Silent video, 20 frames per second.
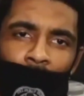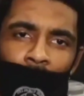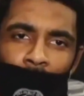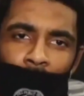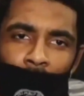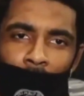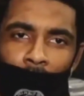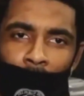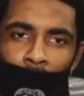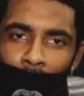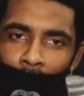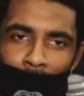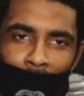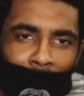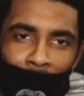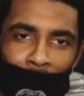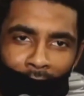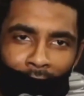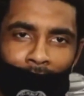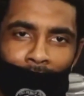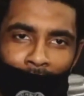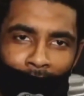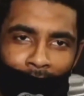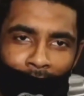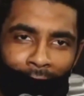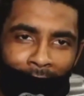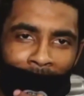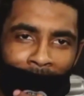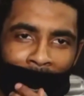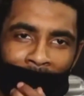You know, it's okay to
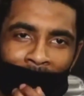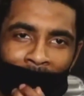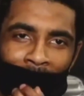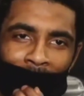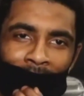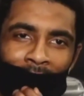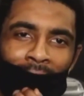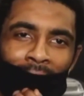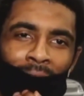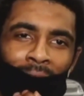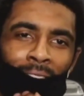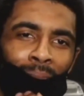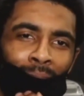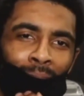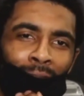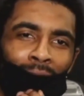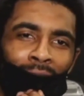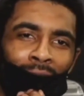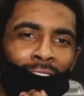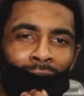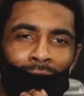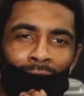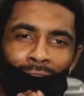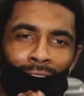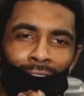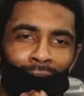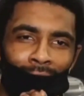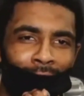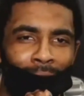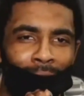get angry on the defensive end and be physical in
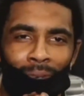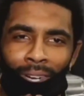the league.